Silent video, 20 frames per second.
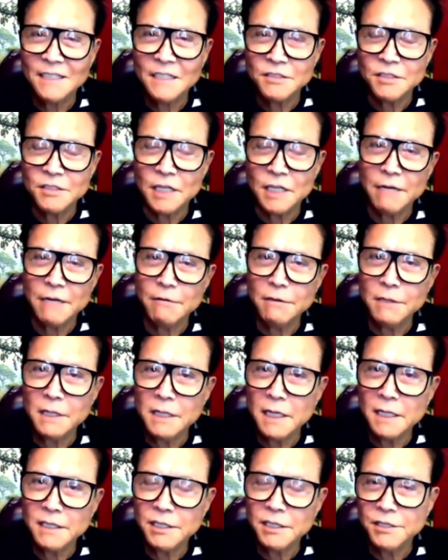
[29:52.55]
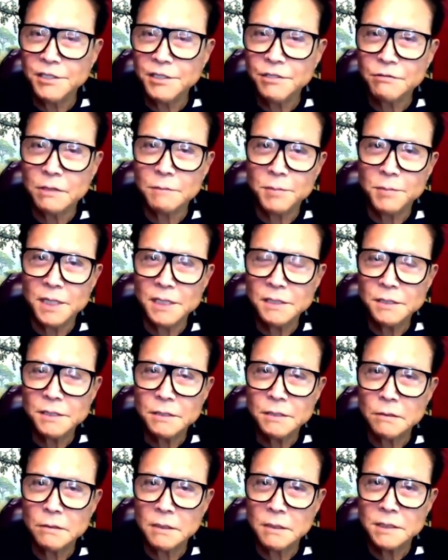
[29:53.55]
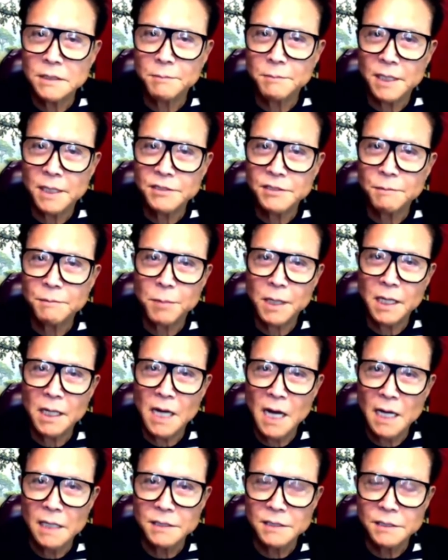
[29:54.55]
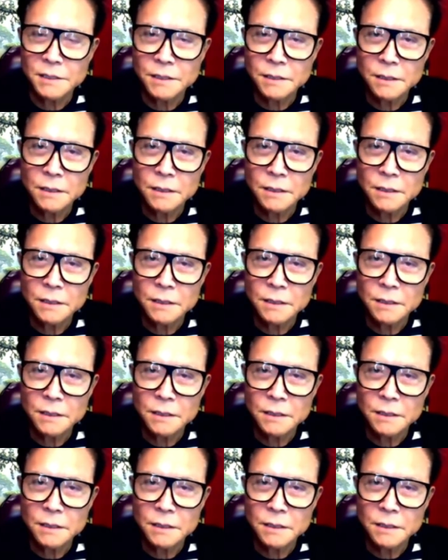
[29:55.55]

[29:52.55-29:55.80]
So everything they teach you in business school is a bunch of BS.